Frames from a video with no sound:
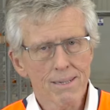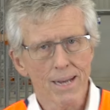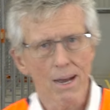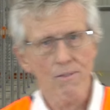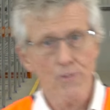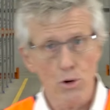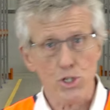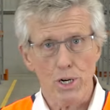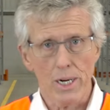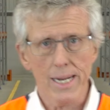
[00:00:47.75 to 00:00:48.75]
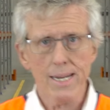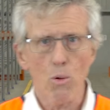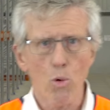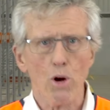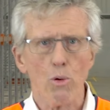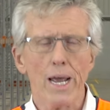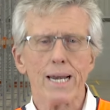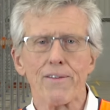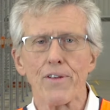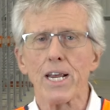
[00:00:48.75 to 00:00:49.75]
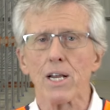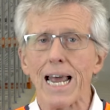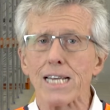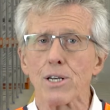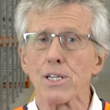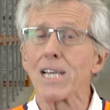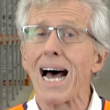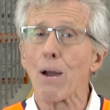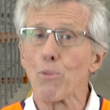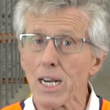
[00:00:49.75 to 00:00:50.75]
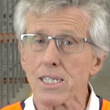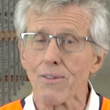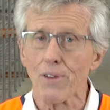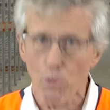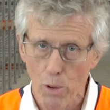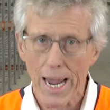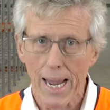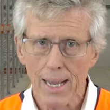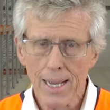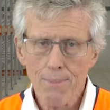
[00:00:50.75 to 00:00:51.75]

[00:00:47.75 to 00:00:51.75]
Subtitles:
Now, fortunately, work-related vehicle accidents are relatively rare,